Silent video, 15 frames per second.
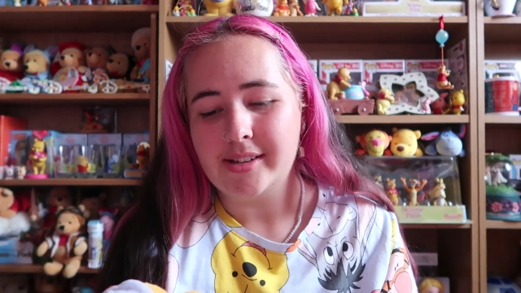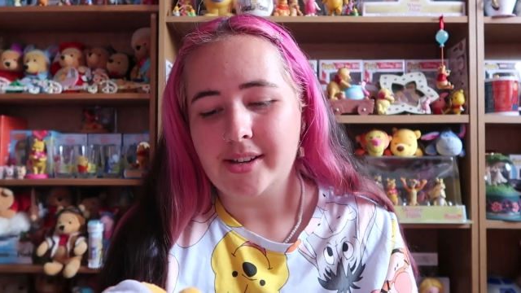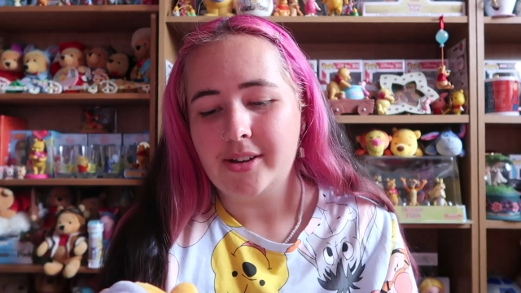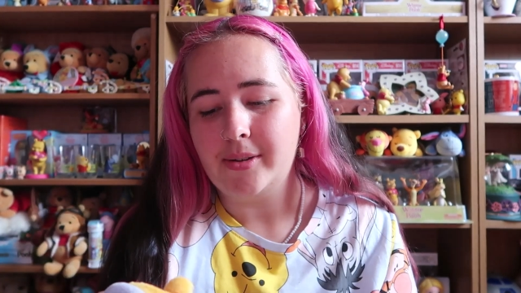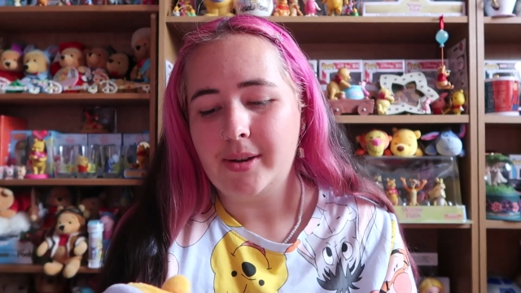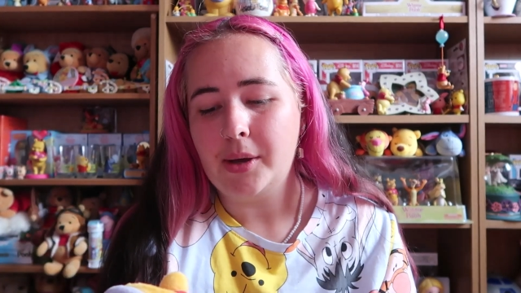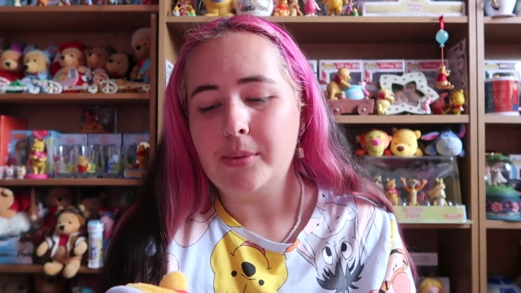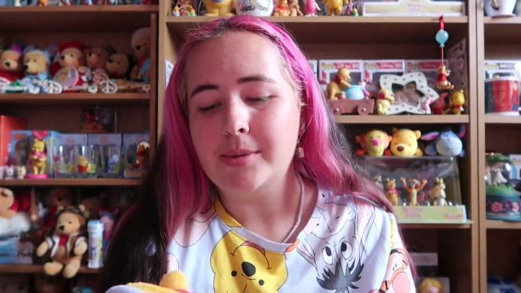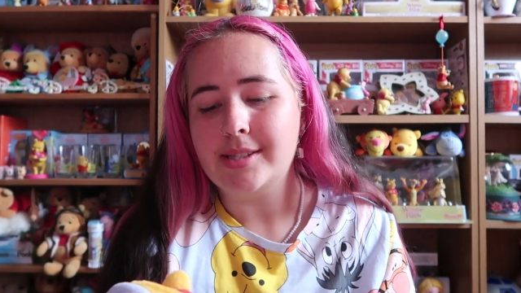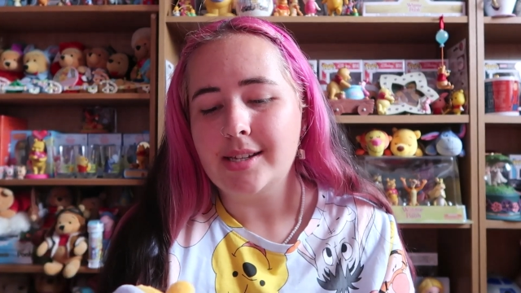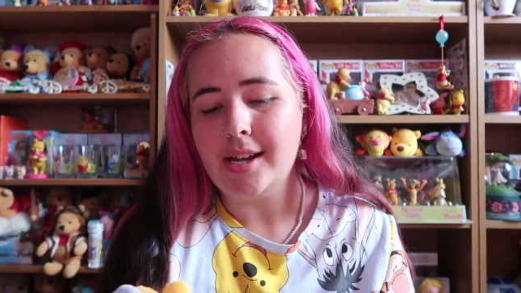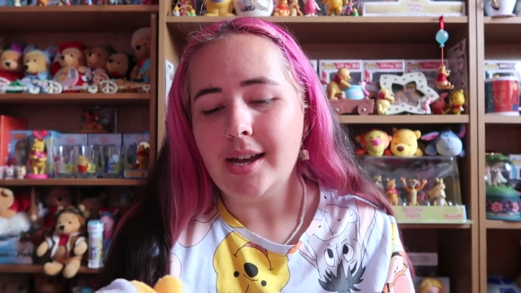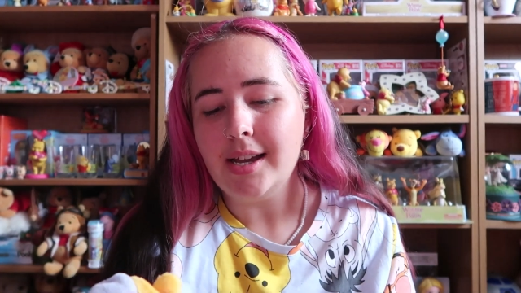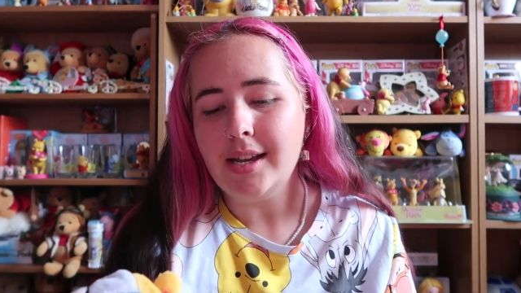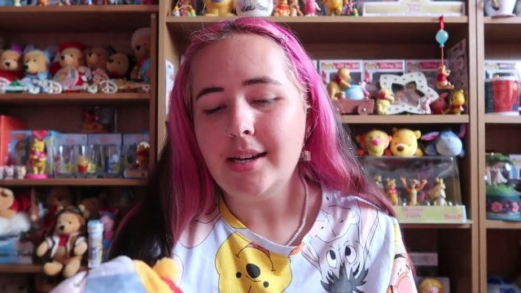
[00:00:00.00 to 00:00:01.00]
So it was
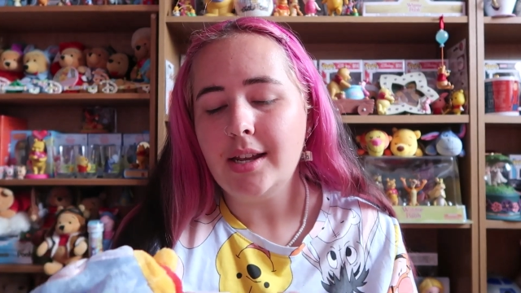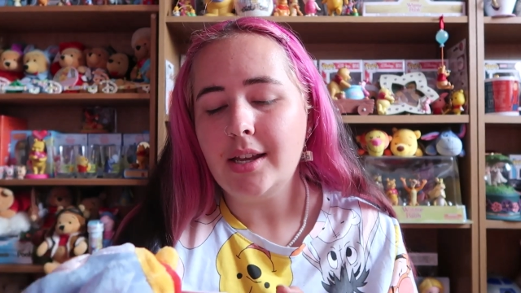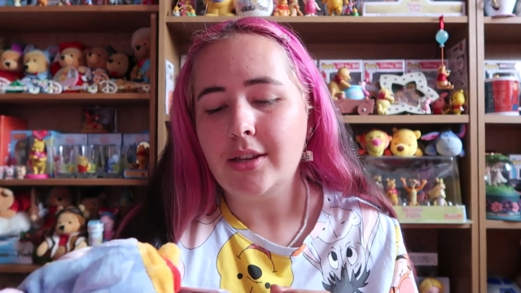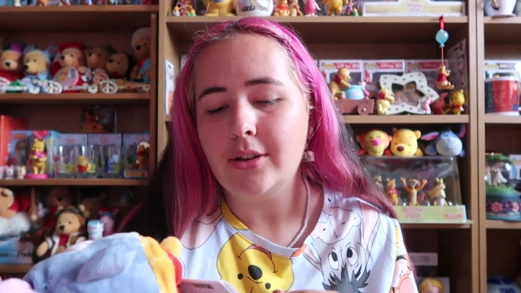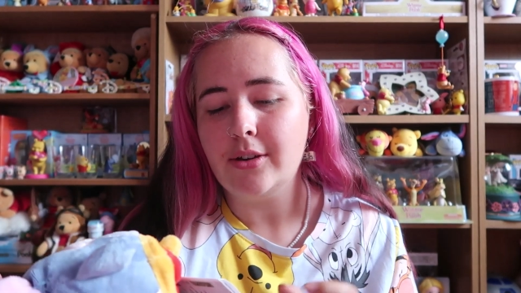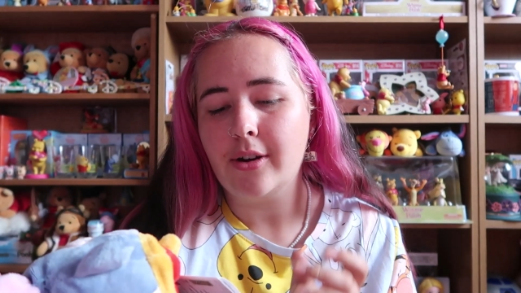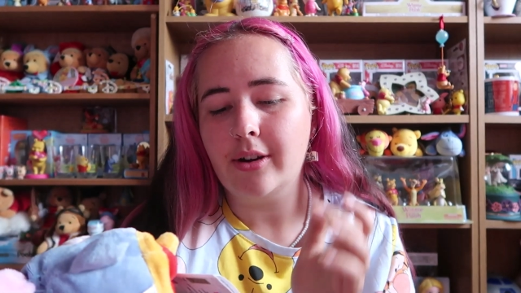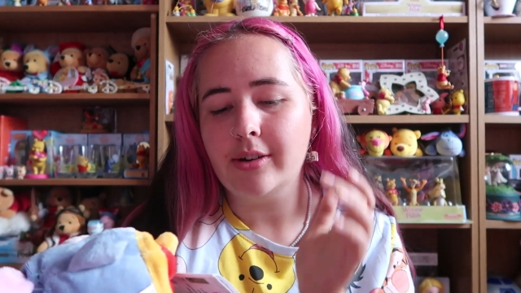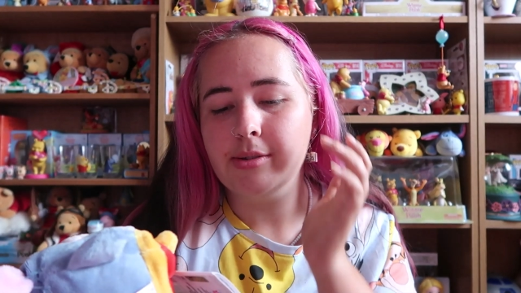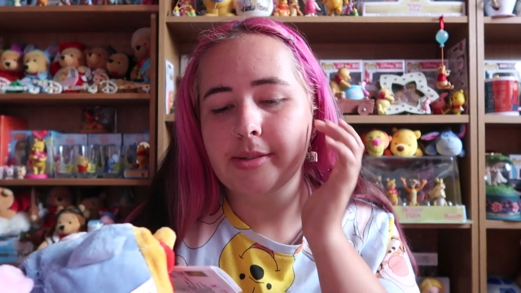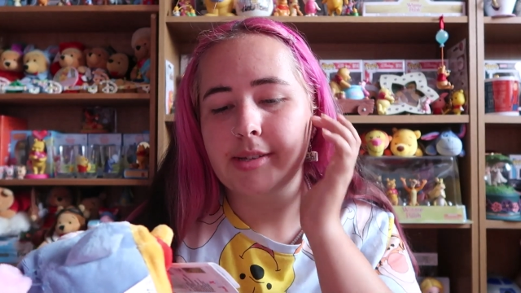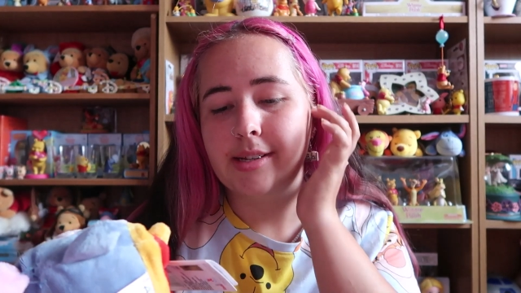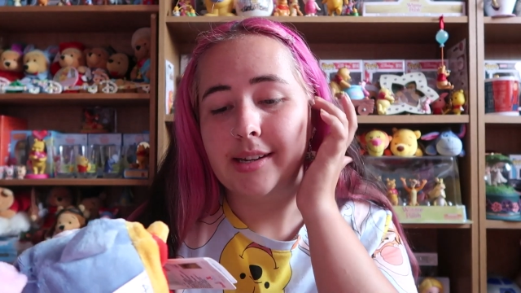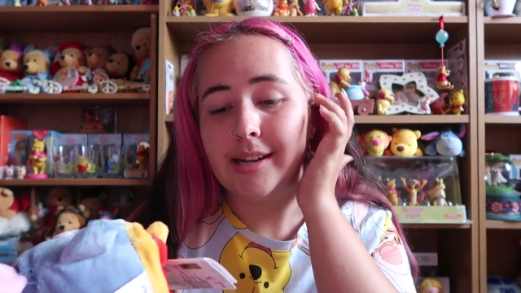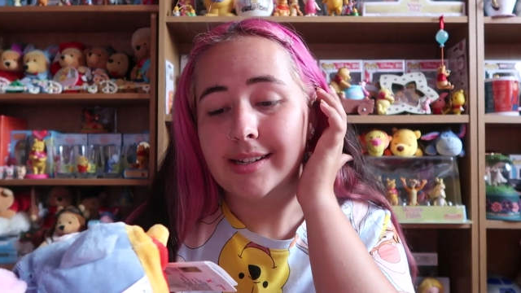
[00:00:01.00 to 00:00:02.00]

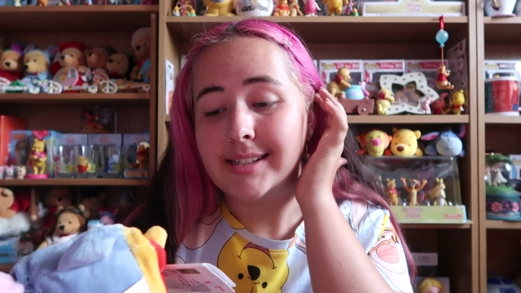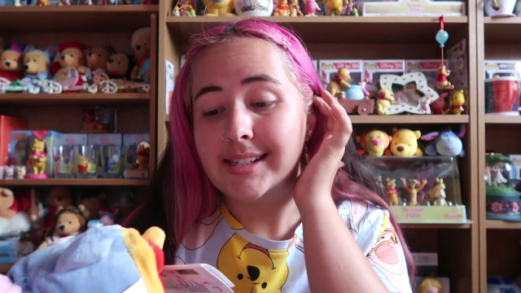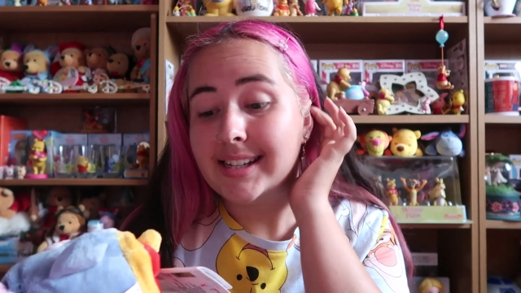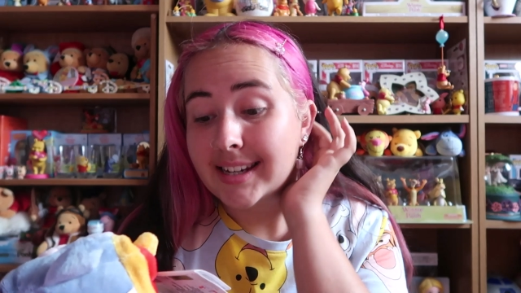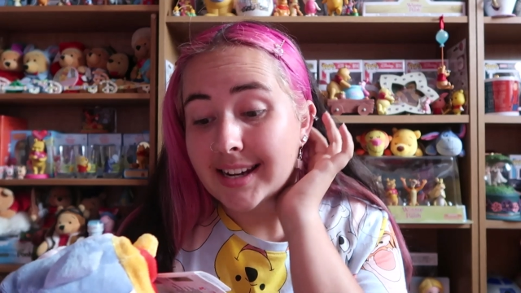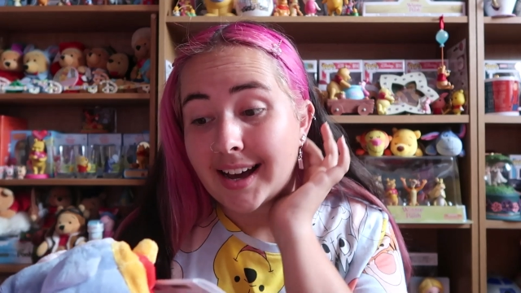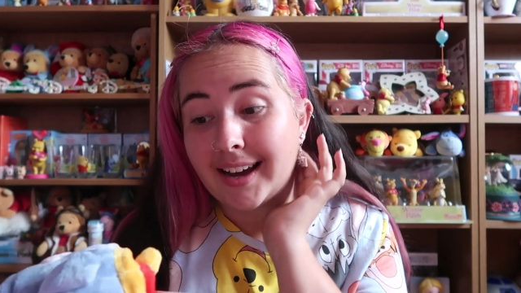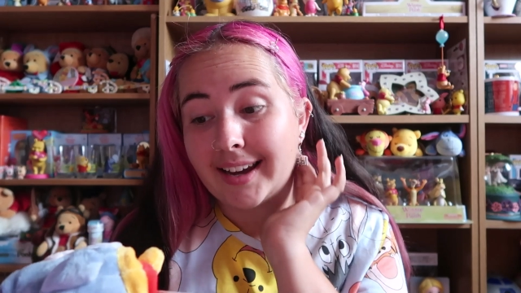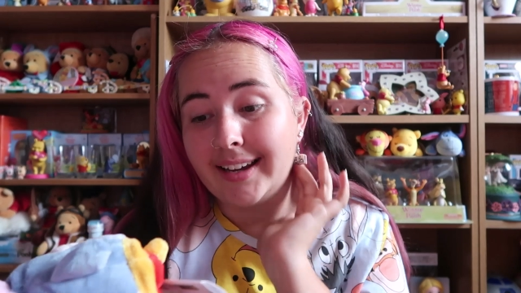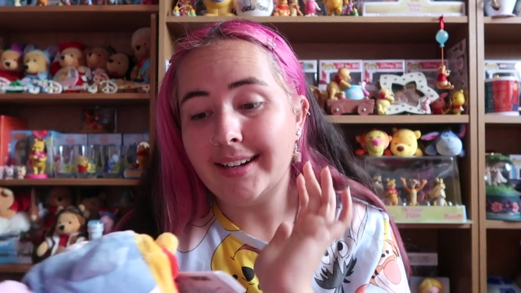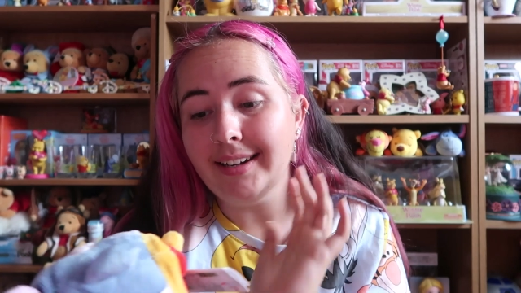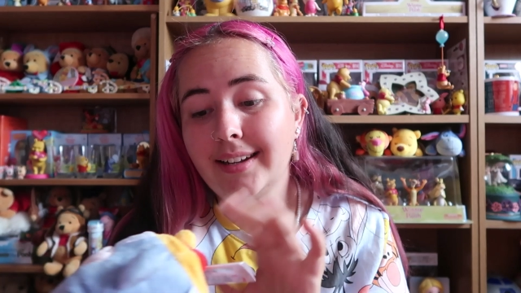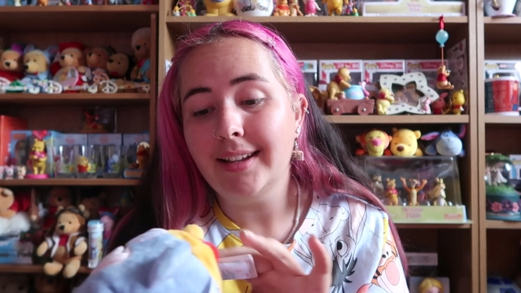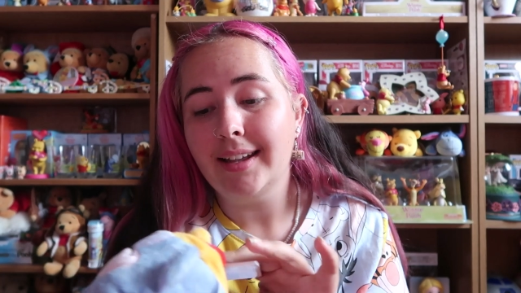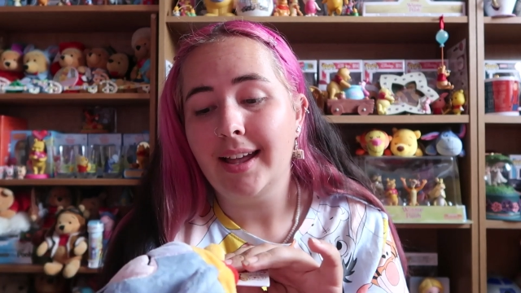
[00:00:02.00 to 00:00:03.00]

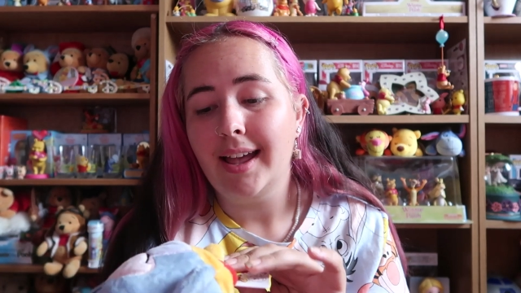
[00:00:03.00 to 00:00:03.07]
€9.99,